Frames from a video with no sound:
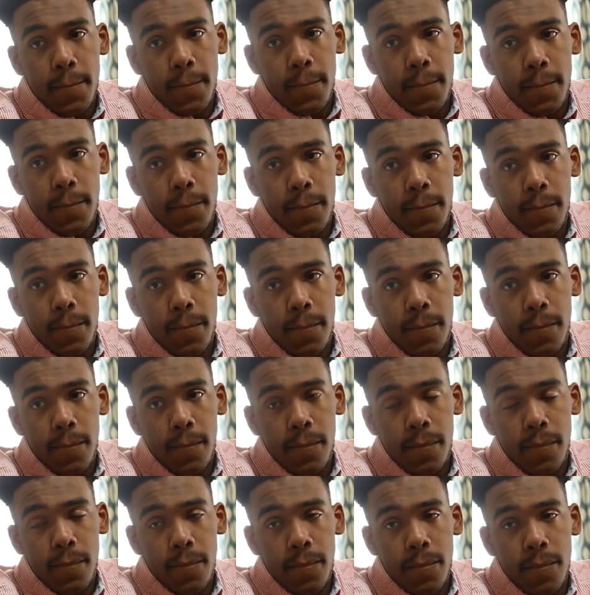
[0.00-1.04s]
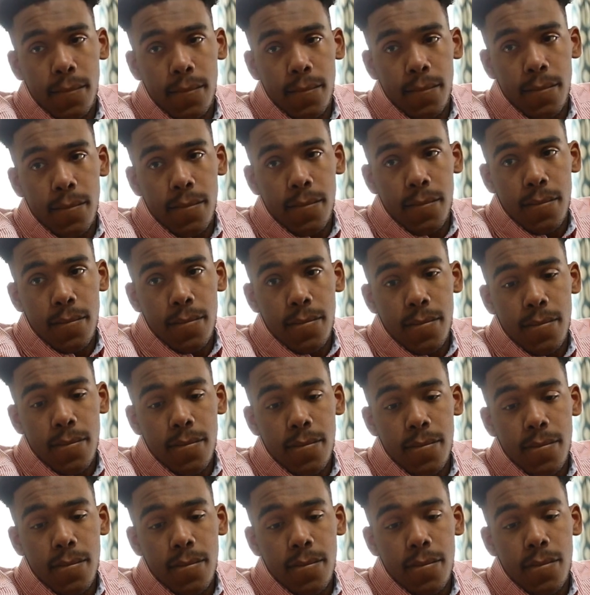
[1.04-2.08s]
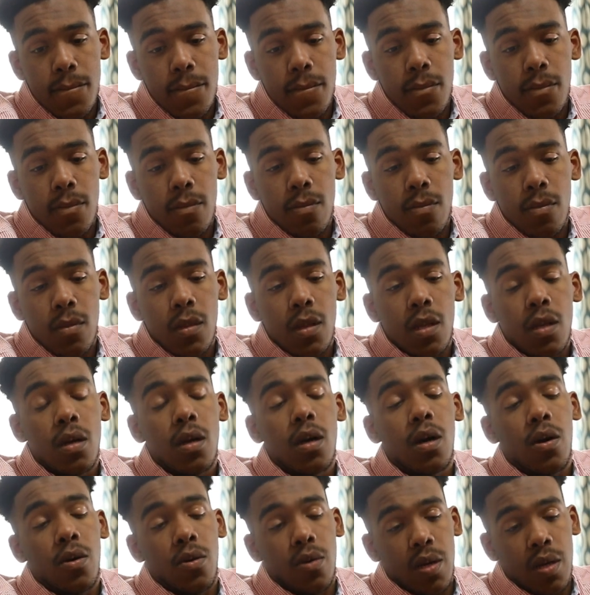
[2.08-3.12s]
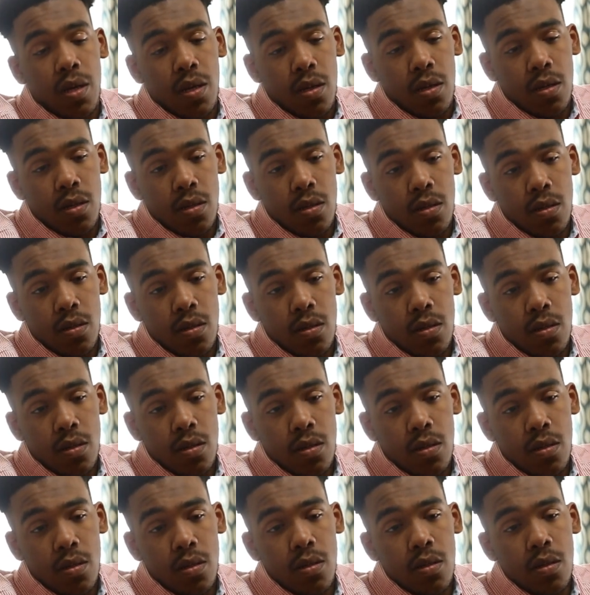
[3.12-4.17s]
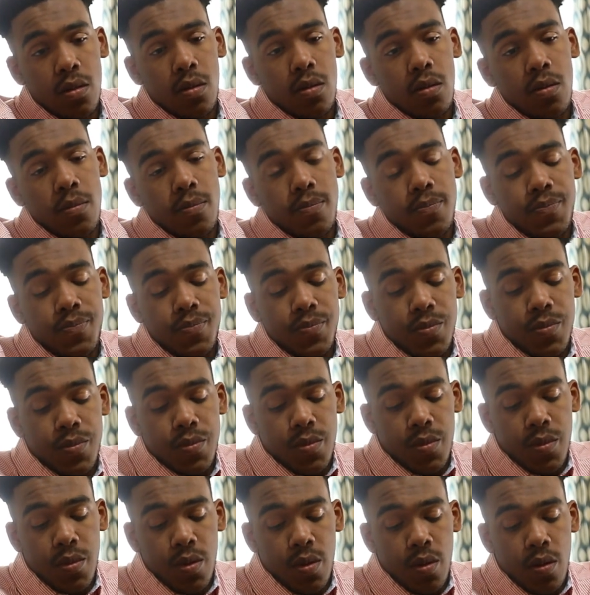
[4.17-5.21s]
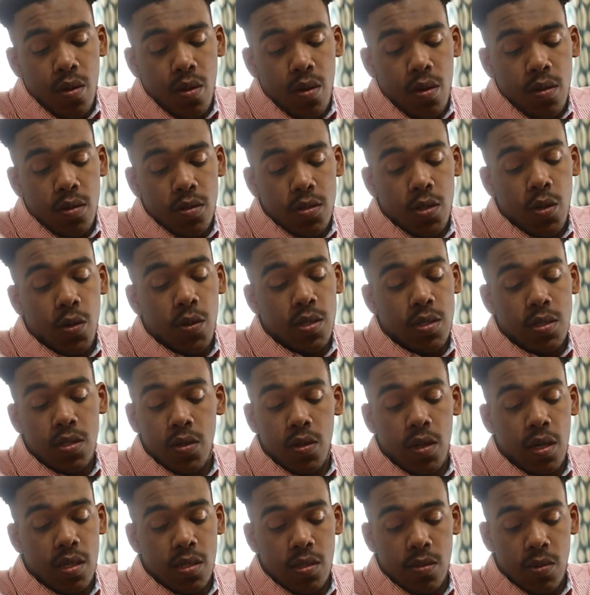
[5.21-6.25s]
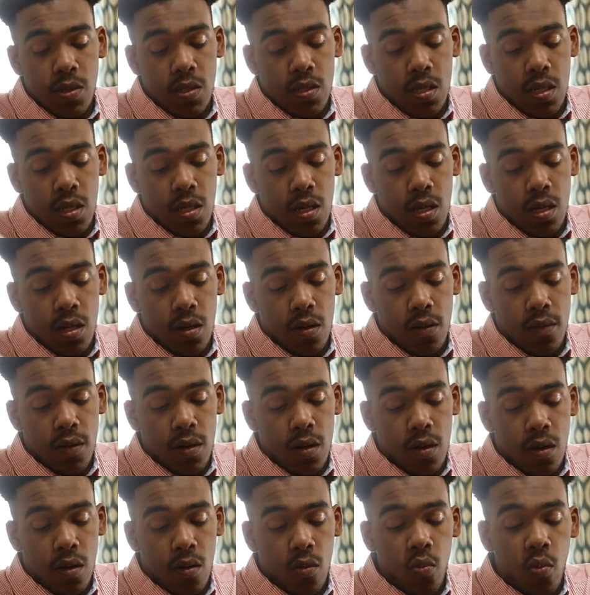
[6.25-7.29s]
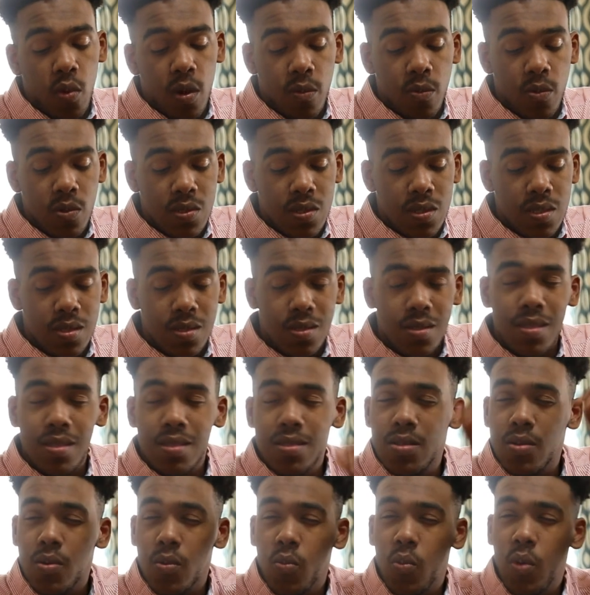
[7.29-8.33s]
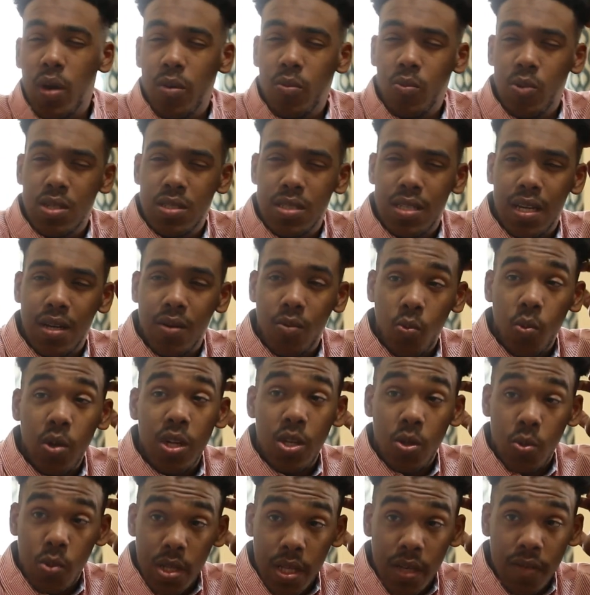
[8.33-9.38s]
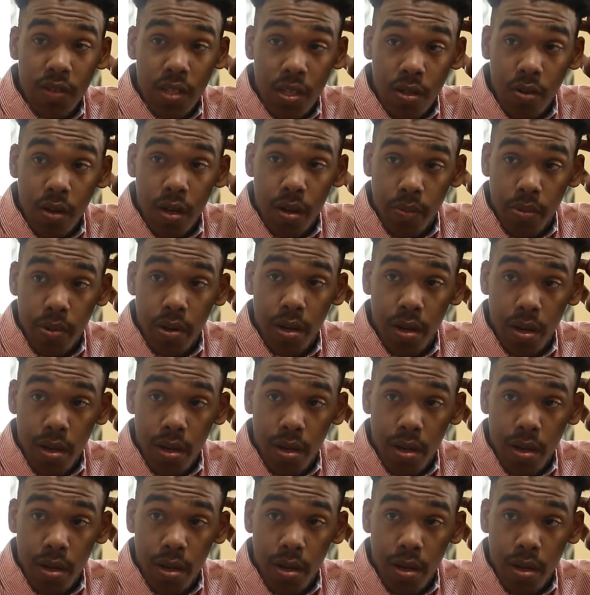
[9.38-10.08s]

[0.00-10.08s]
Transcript: So court's requirement is that on my aspect as a case manager, that they know everything is completely wrapped up and everything is